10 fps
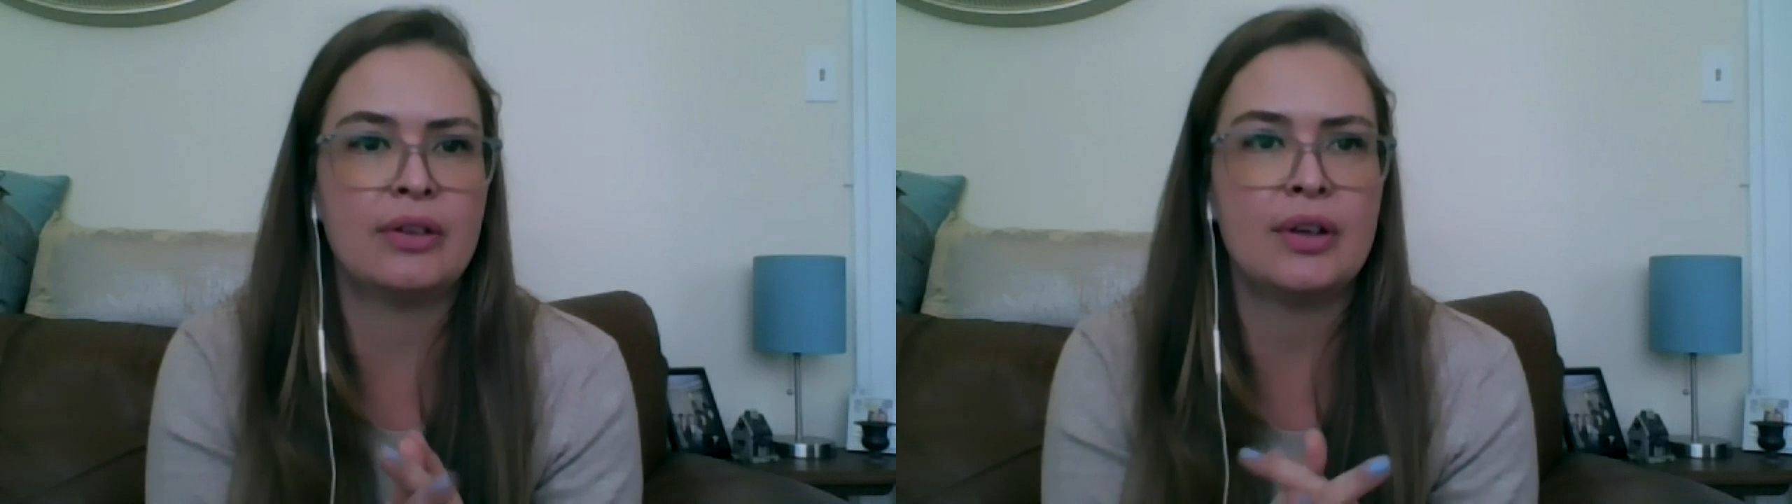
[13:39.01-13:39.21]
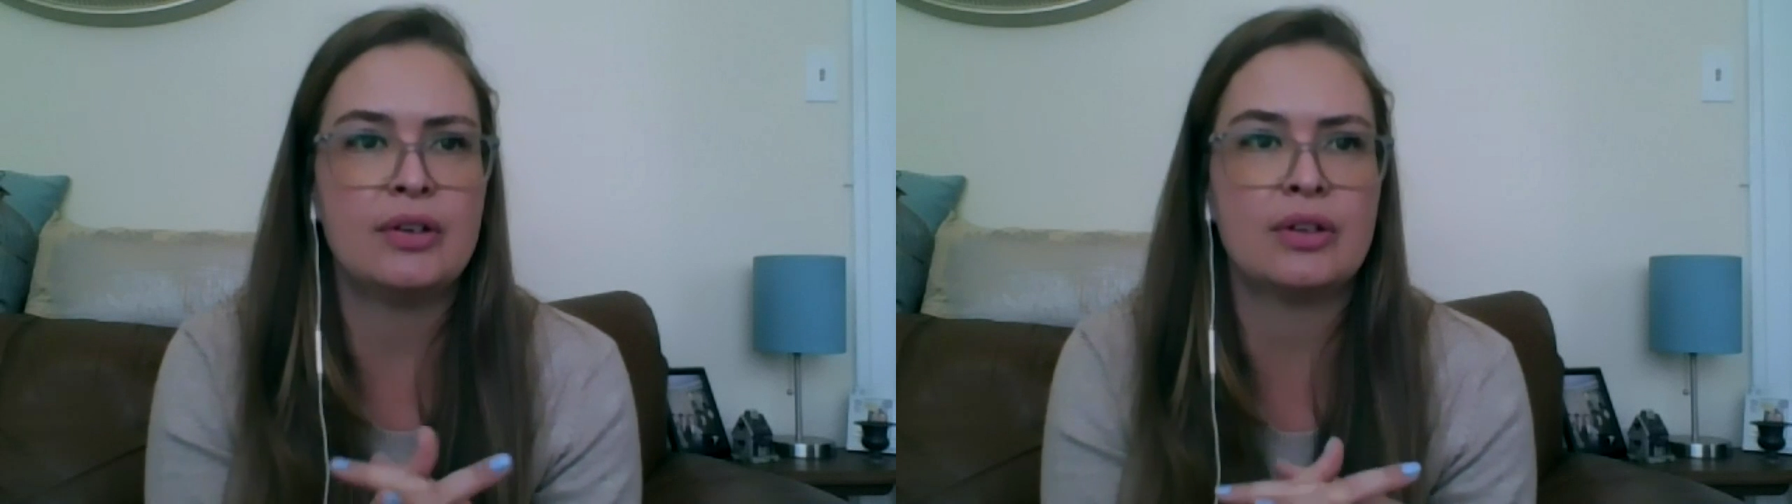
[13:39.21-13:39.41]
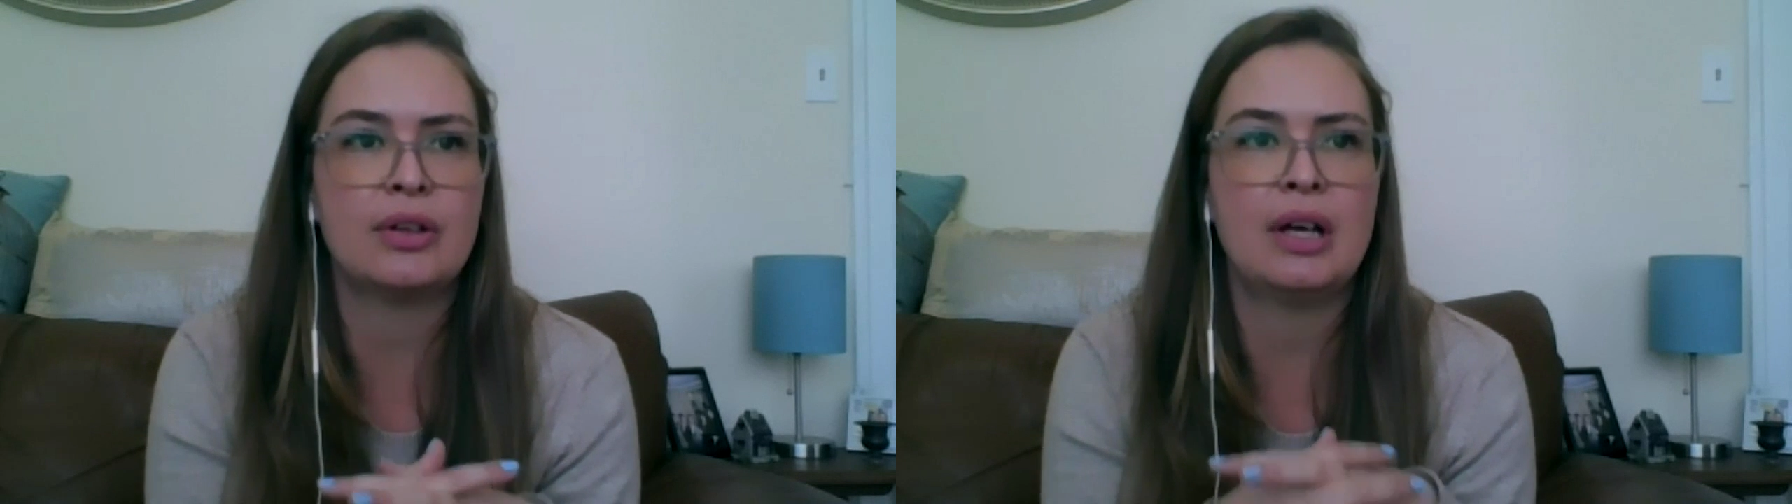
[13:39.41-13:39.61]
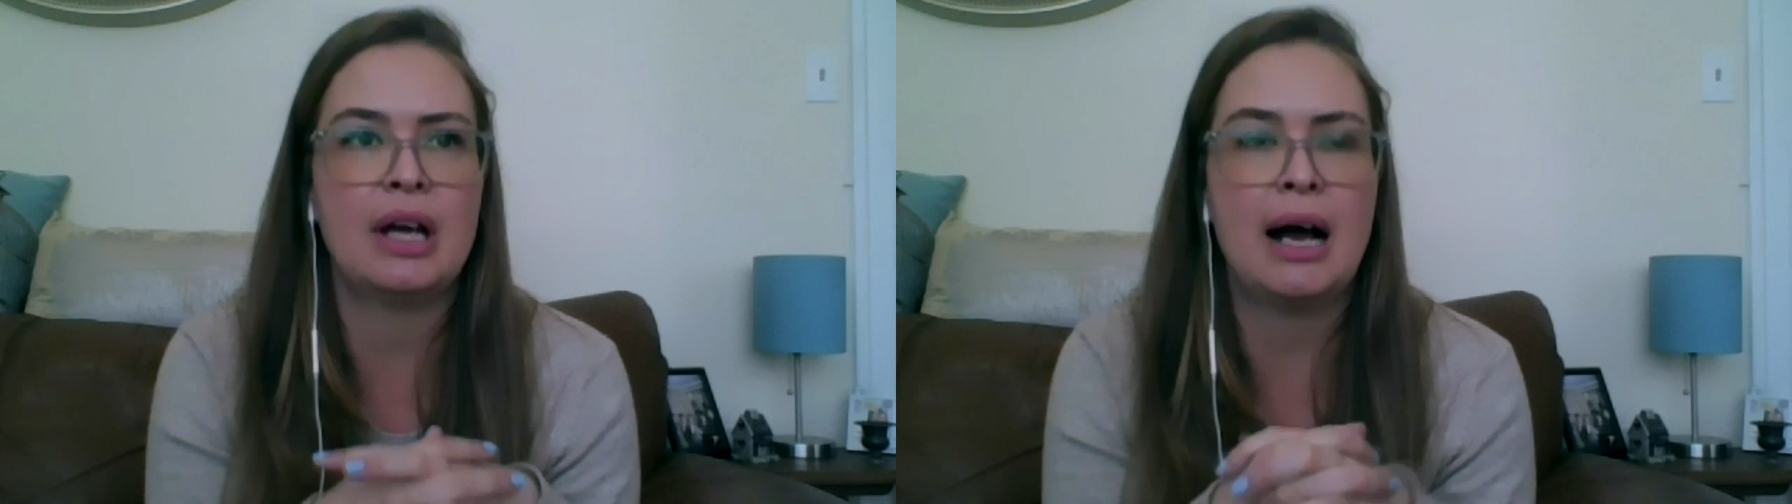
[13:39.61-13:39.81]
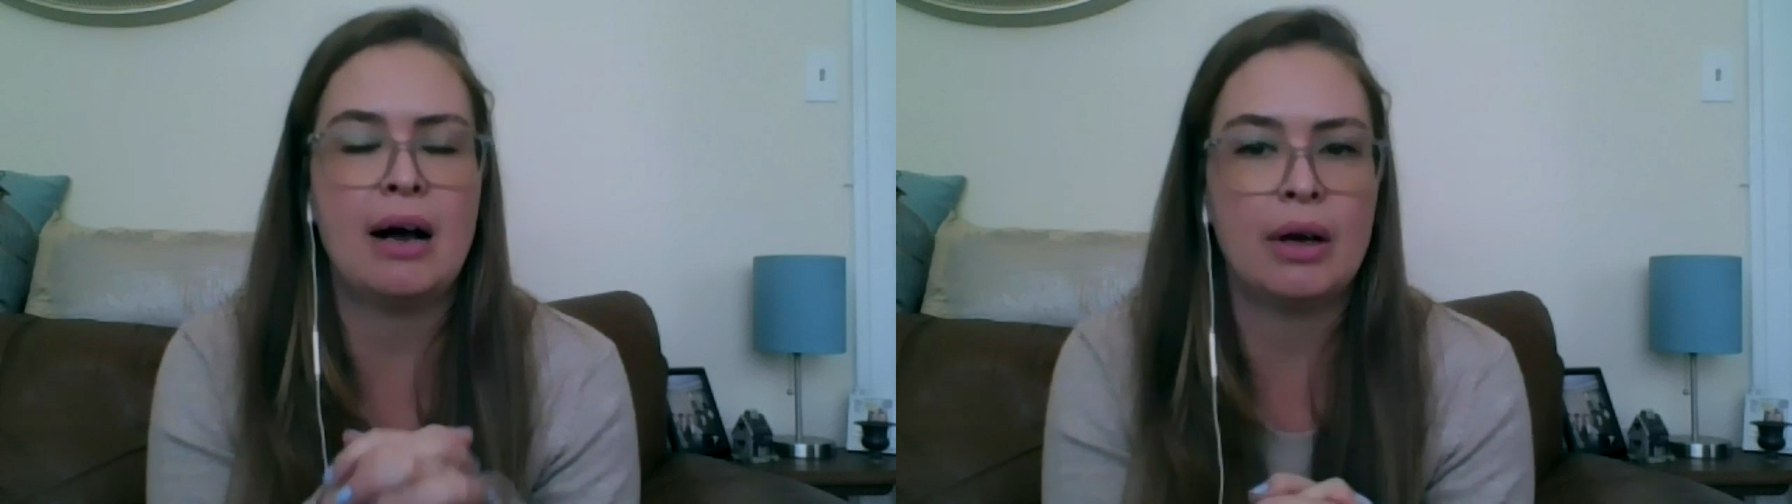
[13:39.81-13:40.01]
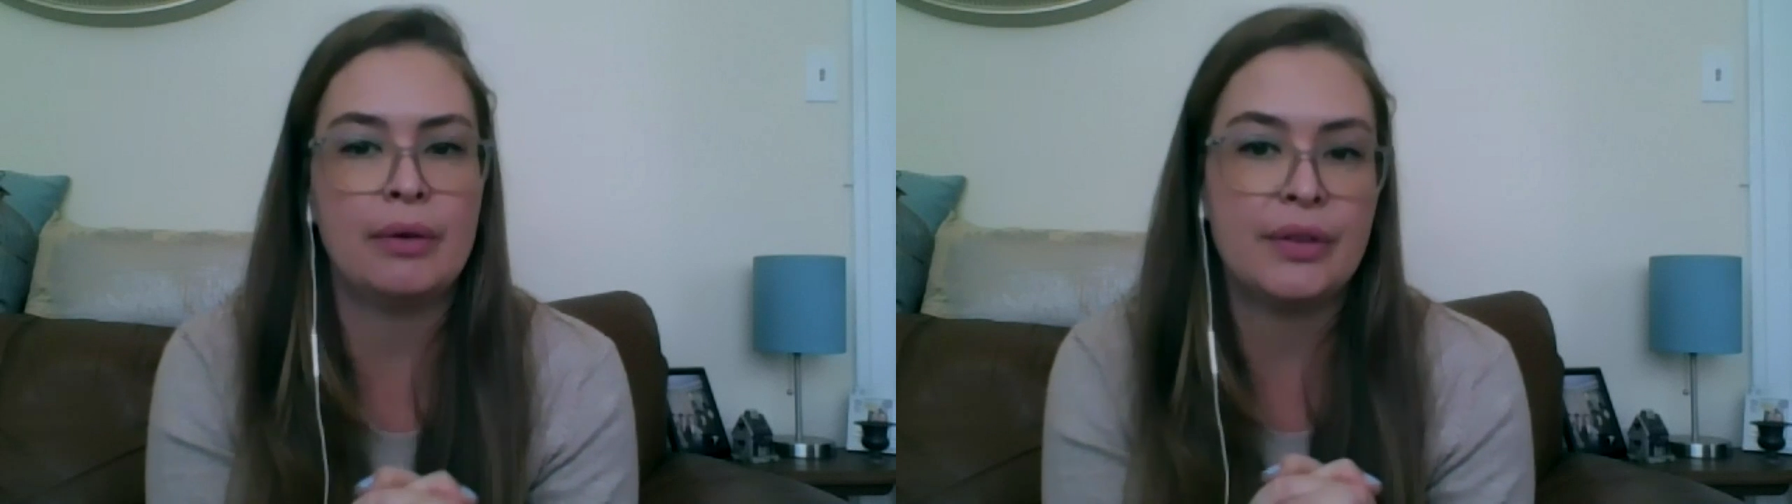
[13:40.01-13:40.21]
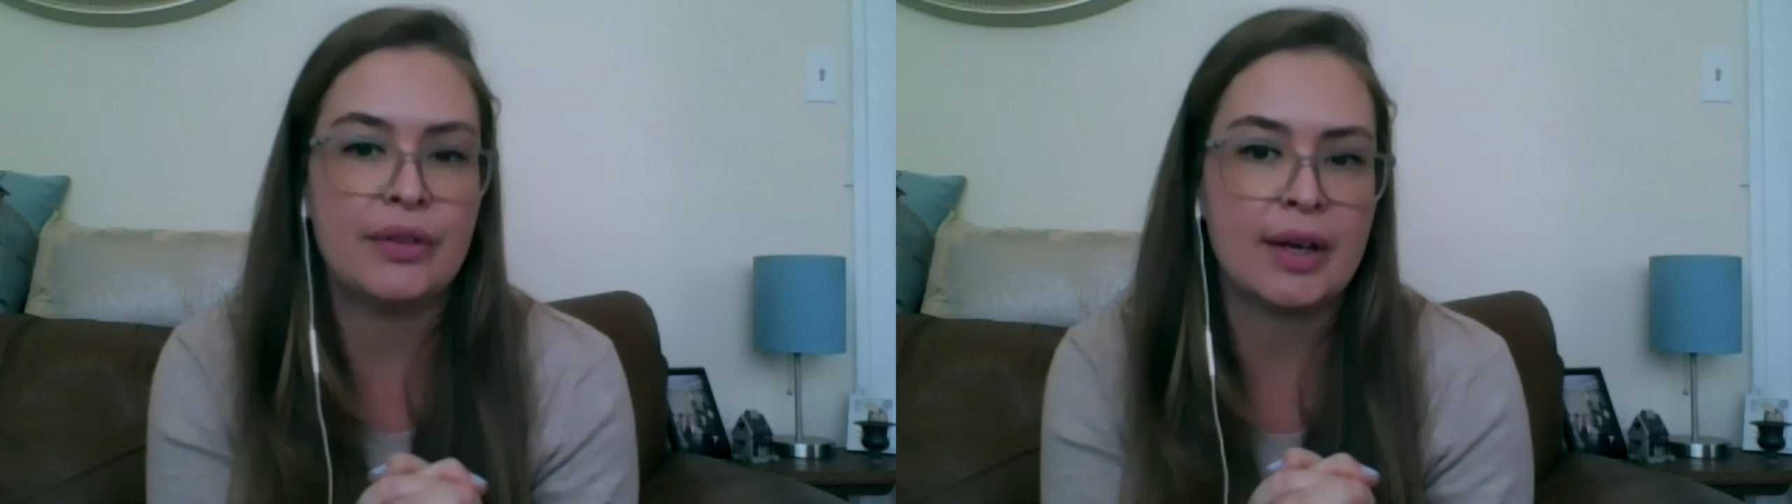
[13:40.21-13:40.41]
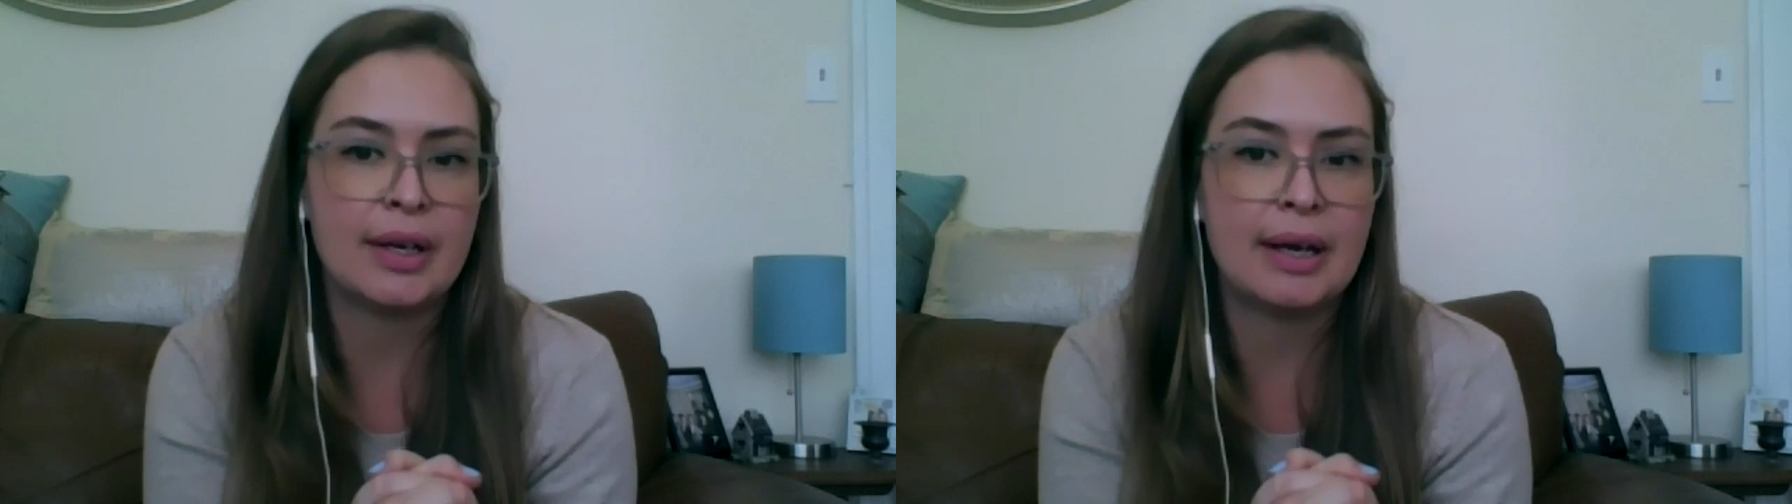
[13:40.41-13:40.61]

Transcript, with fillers: essentially how I would set